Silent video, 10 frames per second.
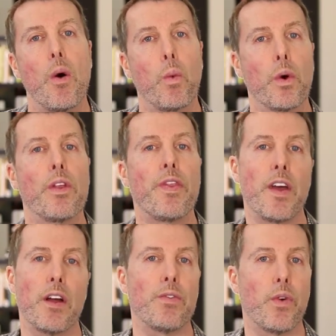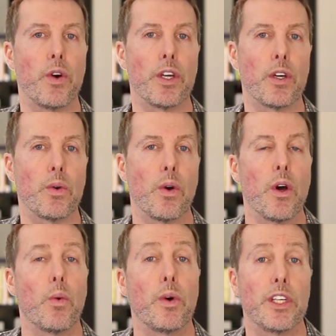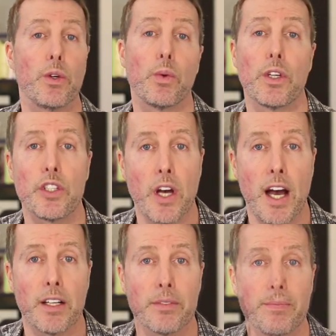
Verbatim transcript: weren't there for you when you were a child.